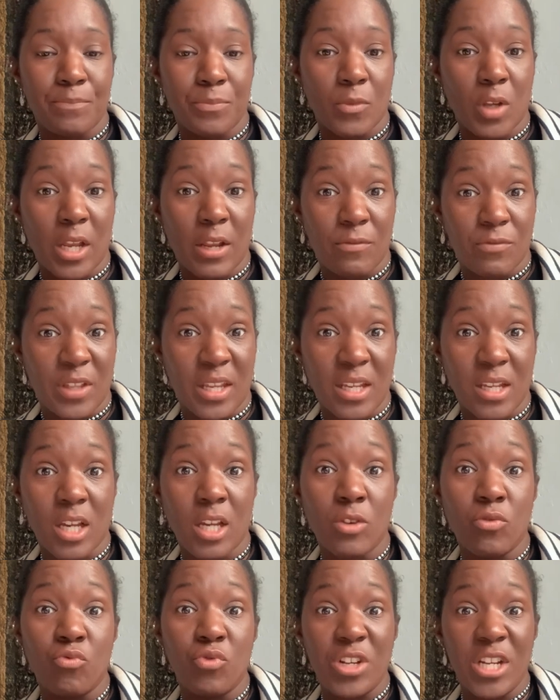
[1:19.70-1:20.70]
if they
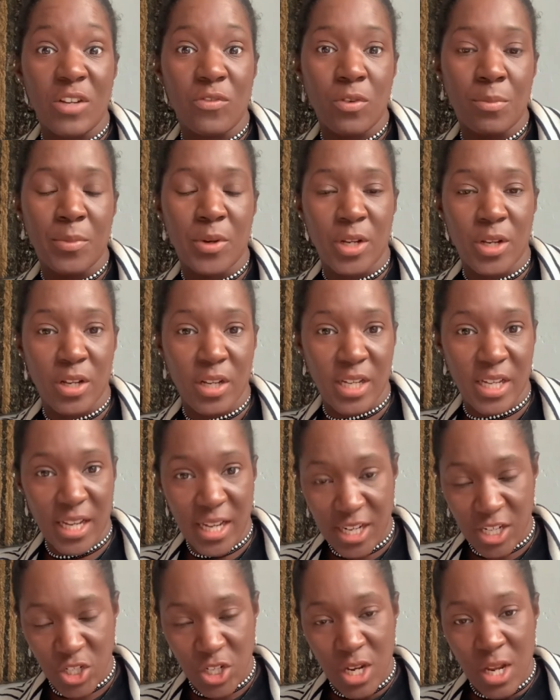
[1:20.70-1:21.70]
can read from an early
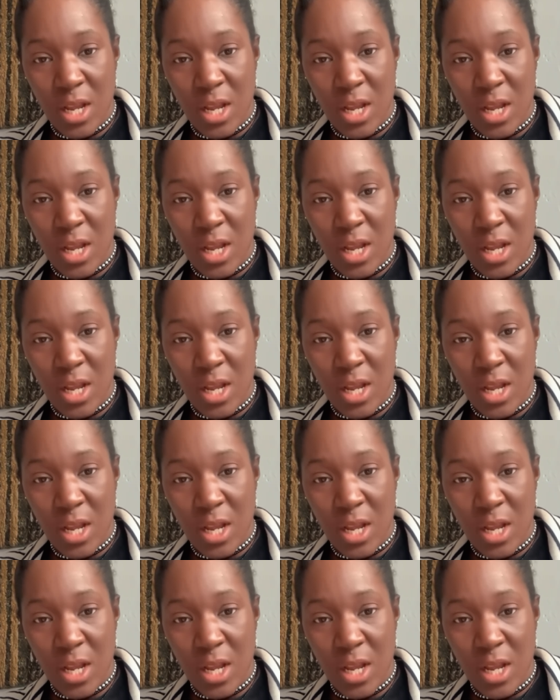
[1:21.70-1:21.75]
age.